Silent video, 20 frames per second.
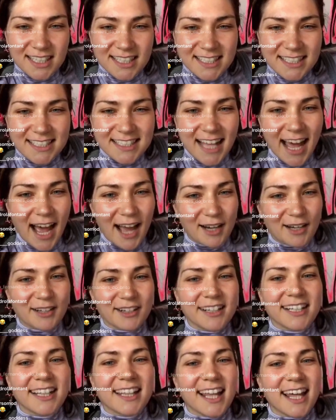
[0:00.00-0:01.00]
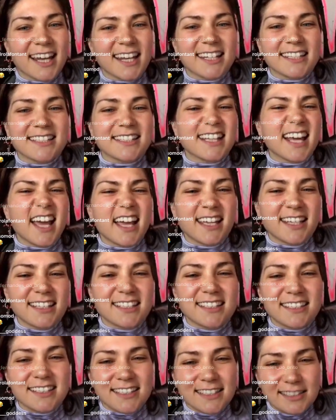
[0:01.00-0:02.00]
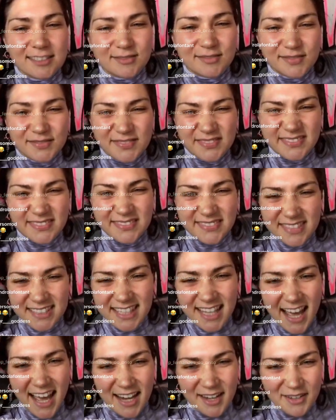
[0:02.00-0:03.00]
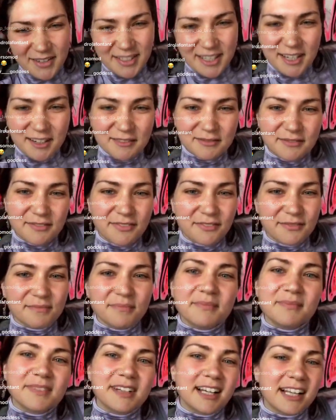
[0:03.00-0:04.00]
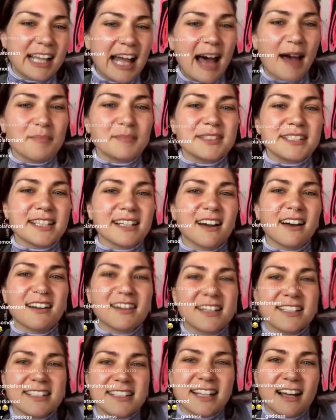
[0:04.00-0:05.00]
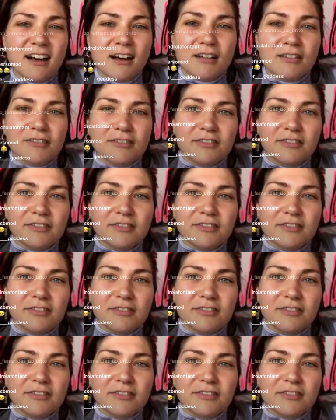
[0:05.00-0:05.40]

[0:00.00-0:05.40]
saccharine that it's like, I don't know, collapsing on itself.